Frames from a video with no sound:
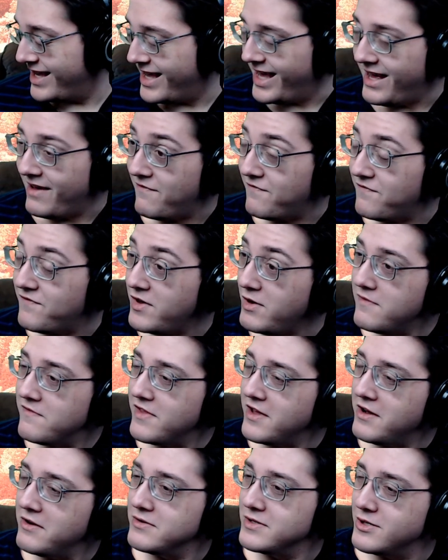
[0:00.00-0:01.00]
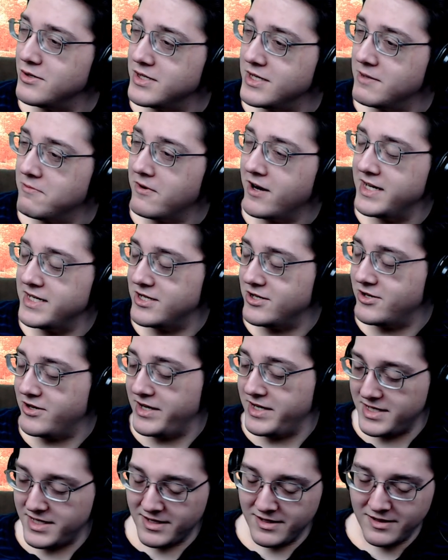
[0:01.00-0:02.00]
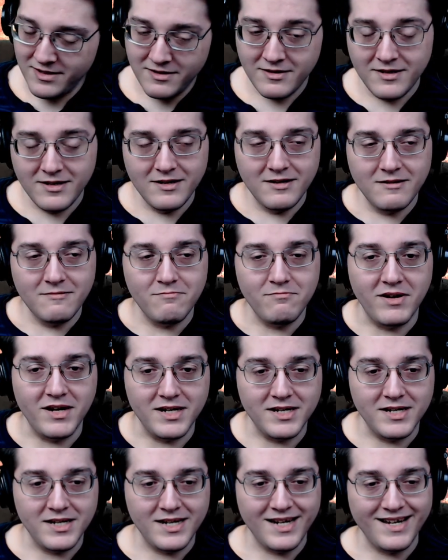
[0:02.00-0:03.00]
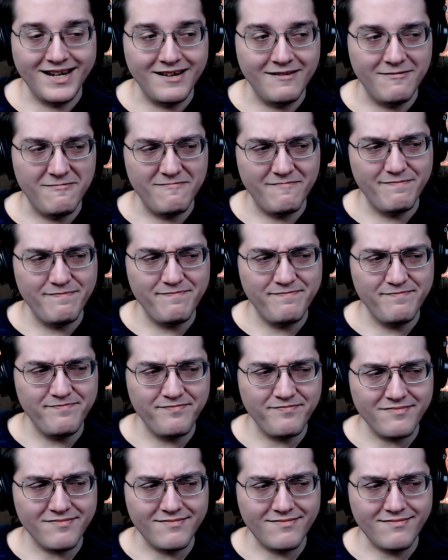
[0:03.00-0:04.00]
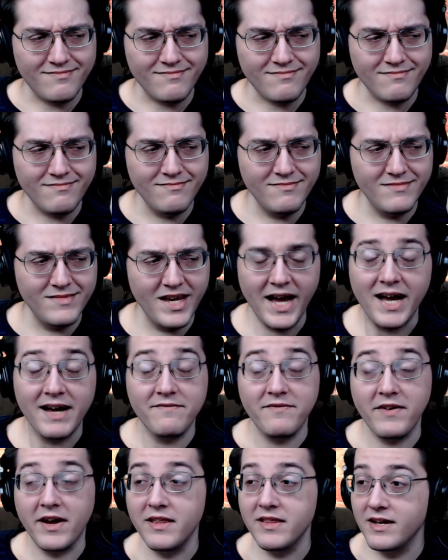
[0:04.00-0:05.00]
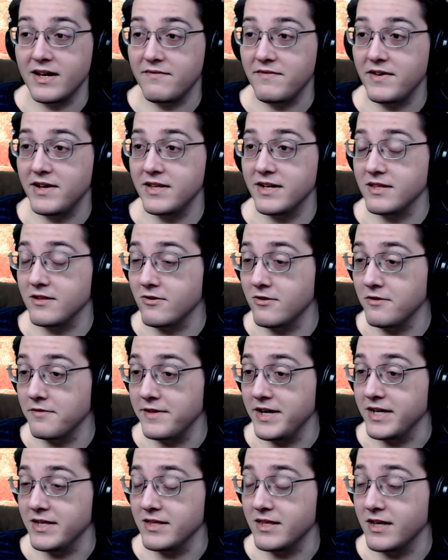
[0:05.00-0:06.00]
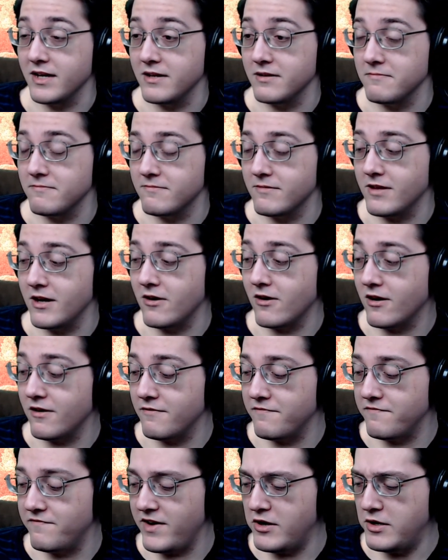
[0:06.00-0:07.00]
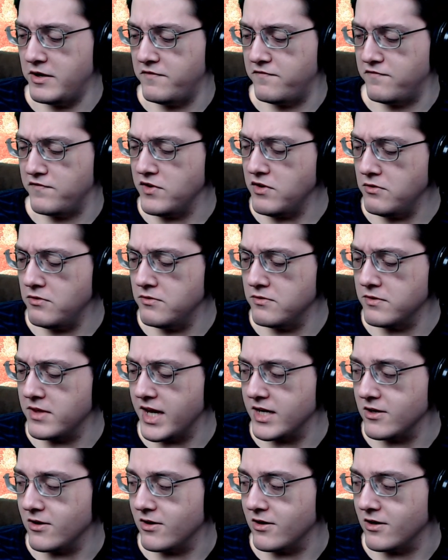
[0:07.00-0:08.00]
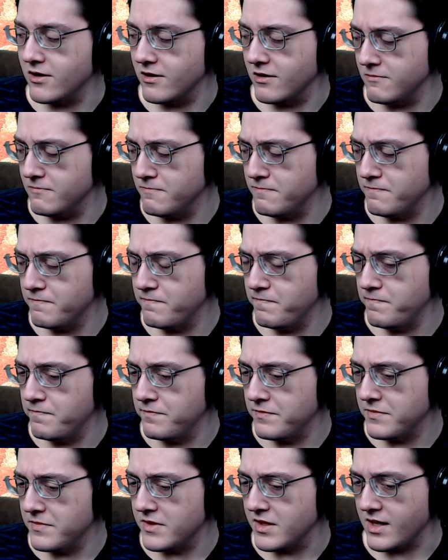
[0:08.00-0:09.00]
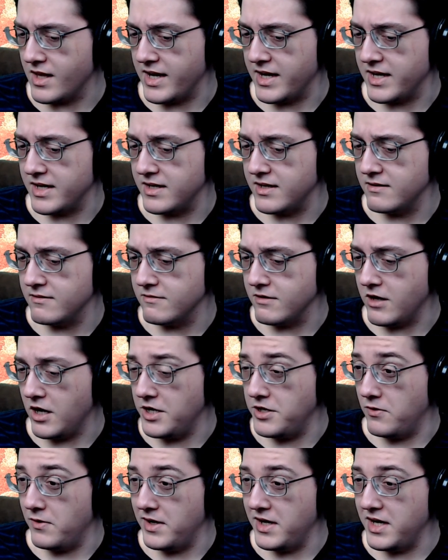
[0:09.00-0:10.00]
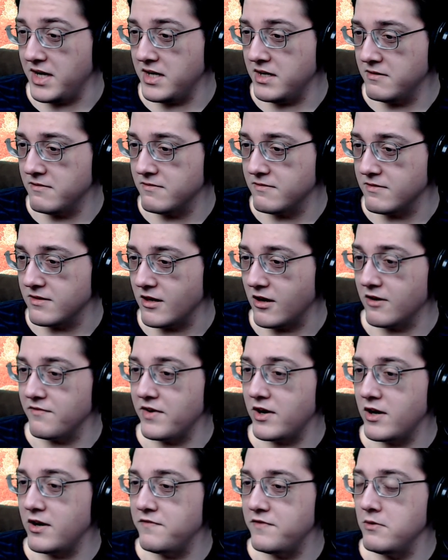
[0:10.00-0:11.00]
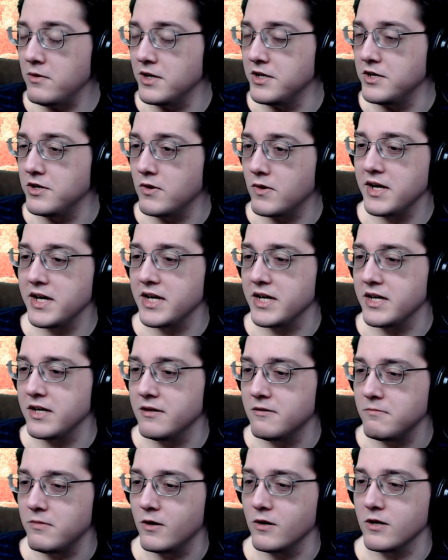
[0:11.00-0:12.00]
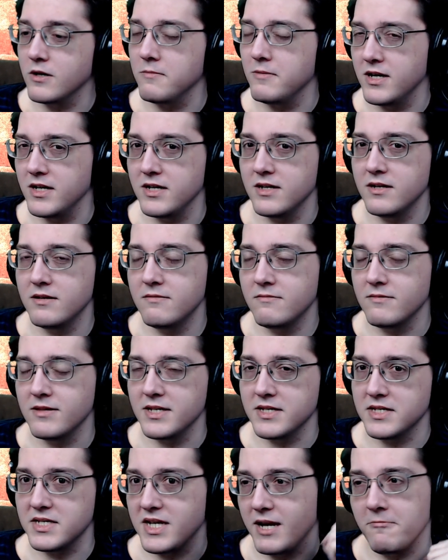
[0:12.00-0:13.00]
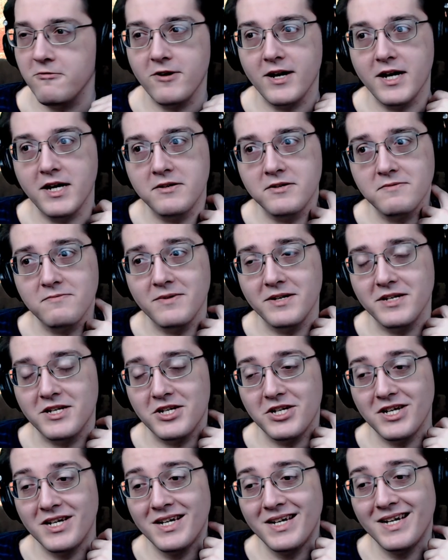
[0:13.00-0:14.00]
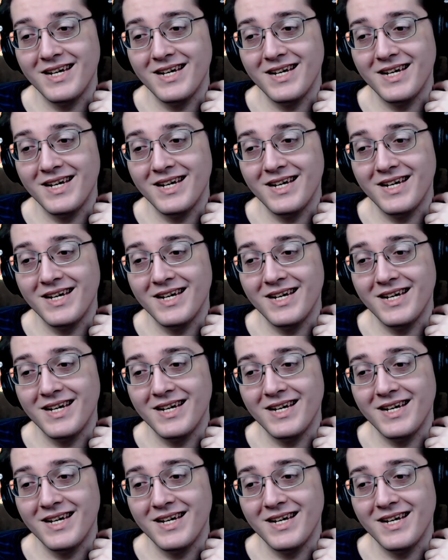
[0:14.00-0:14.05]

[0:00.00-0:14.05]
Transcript: a few of those through surprise trades, but uh, yeah, I finally I finally got the whole thing. There there are very few that are like annoying. There are very few annoying Pokemon this time around, which